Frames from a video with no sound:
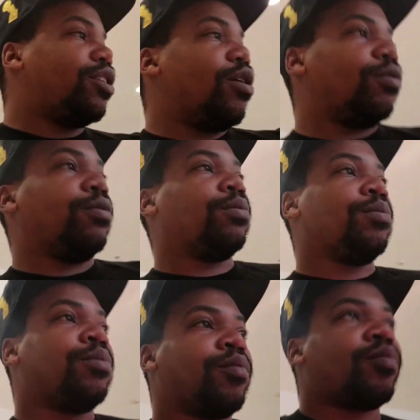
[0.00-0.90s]
So
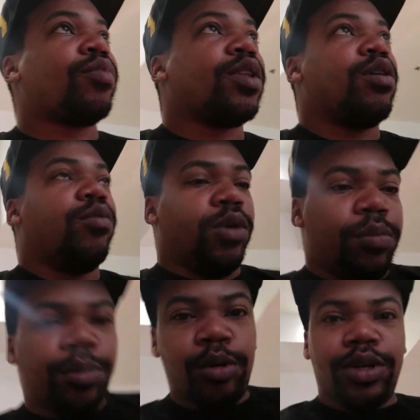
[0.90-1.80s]

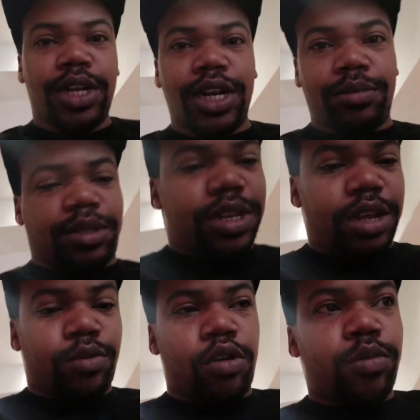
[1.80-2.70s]
we booting it up
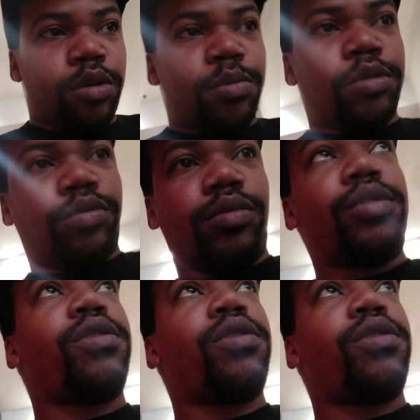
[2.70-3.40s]
today, Robo Boot.